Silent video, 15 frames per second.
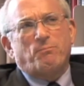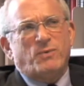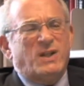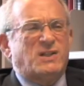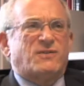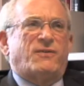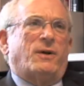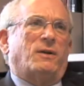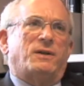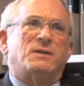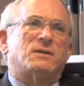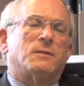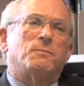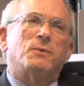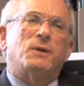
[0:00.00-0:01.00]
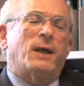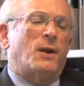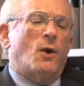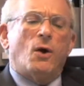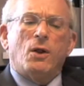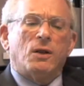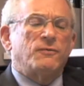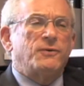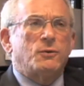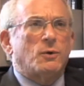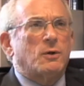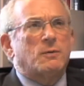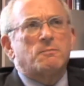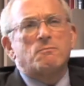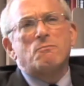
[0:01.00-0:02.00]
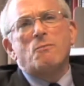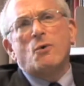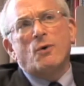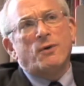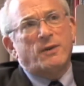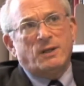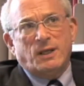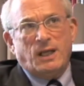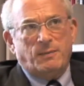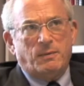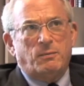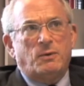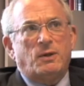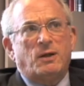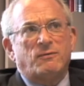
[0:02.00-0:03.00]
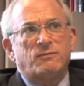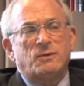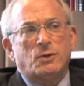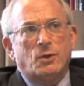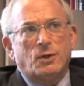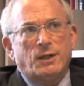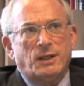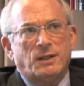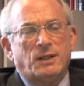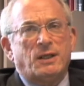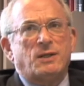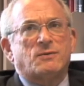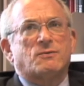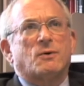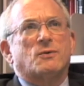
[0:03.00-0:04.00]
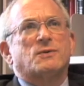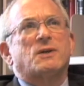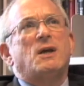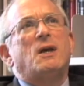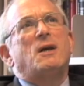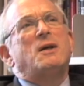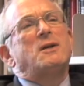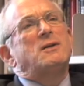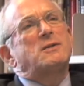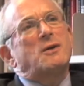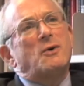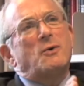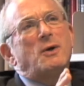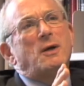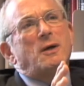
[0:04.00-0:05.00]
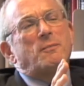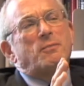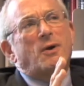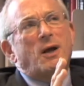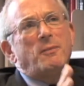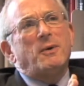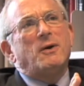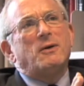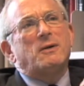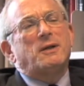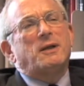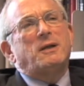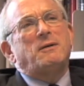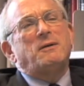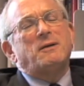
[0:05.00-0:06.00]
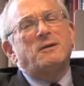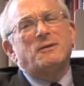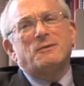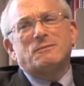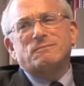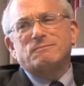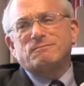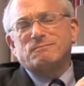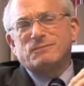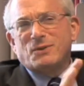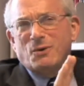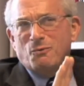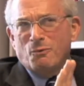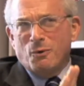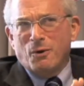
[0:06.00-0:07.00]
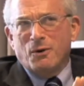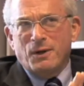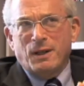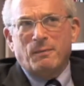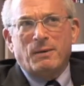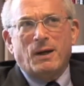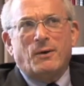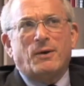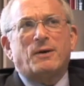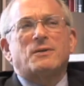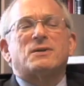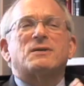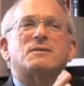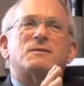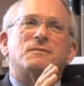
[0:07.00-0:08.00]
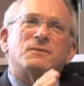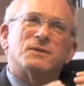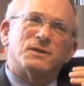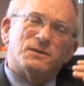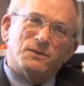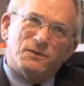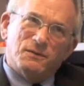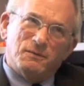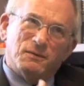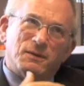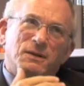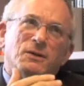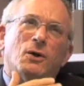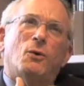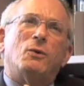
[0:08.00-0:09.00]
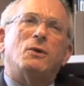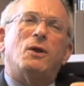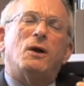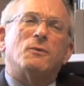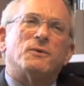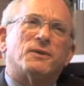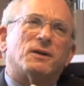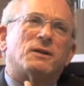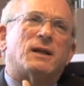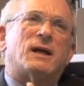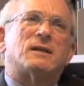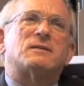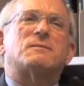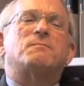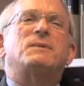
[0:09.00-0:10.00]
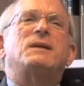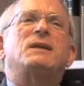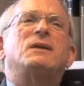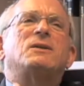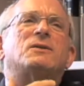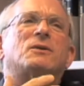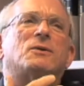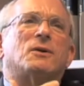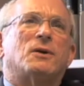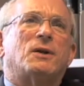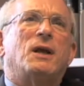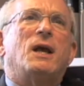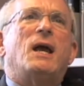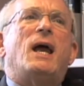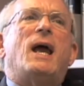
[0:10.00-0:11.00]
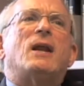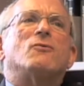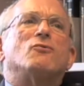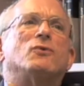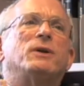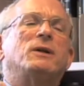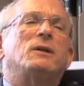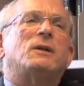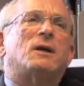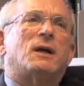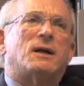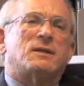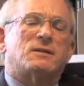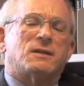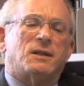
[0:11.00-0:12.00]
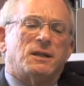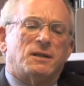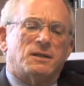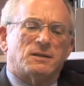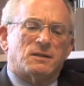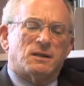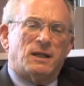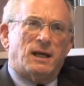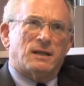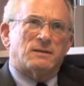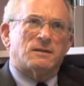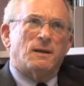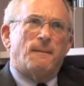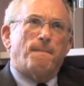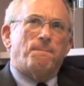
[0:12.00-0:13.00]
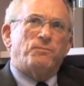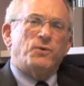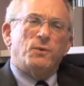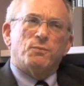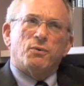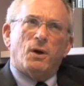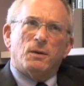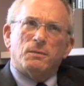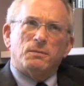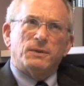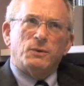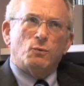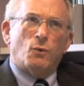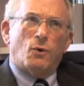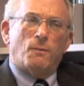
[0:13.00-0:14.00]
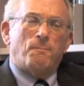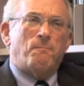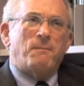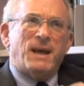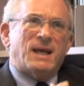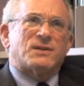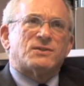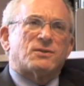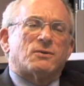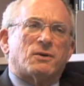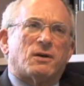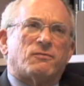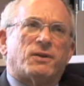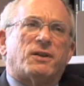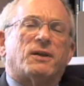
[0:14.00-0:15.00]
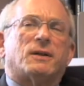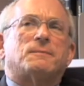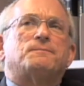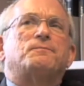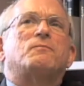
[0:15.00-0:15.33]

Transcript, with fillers: it's fairly simple, and all of you are more than capable of learning the keystrokes. So primarily, you know, don't worry about it. Just, just go along with the class, begin to learn, and realize that in this class, you probably won't master everything,